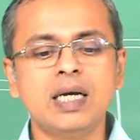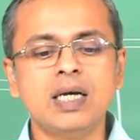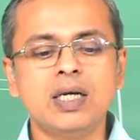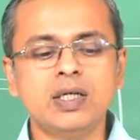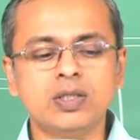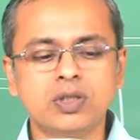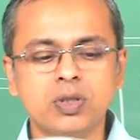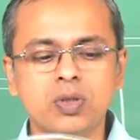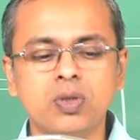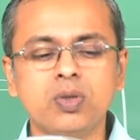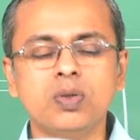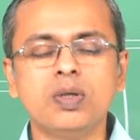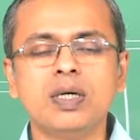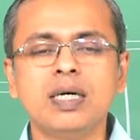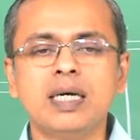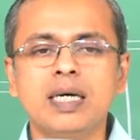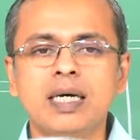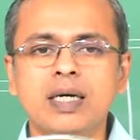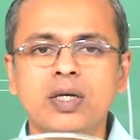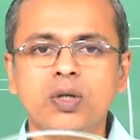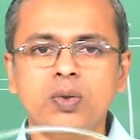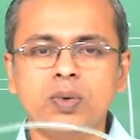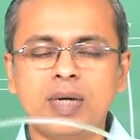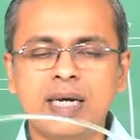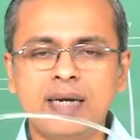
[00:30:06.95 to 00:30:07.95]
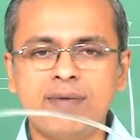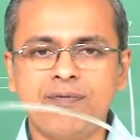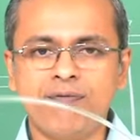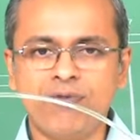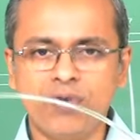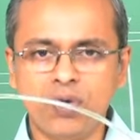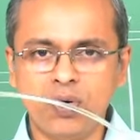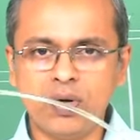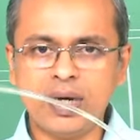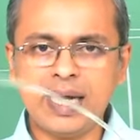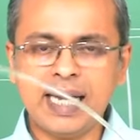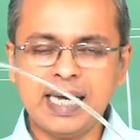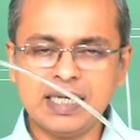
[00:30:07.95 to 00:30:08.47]
So, you can
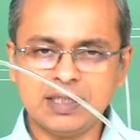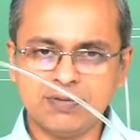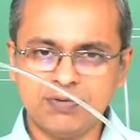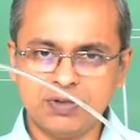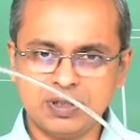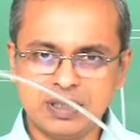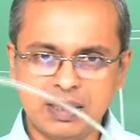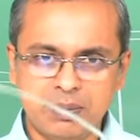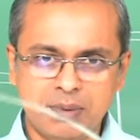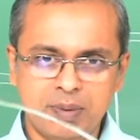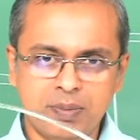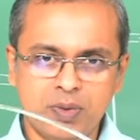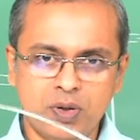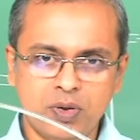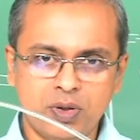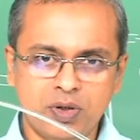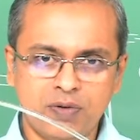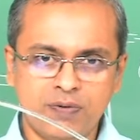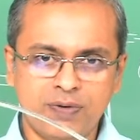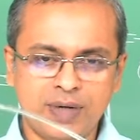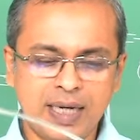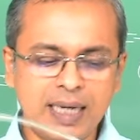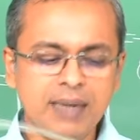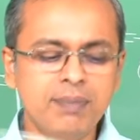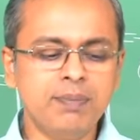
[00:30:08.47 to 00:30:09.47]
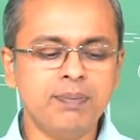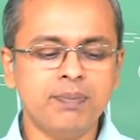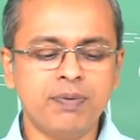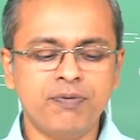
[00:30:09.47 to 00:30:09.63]
flow gas for some amount of time.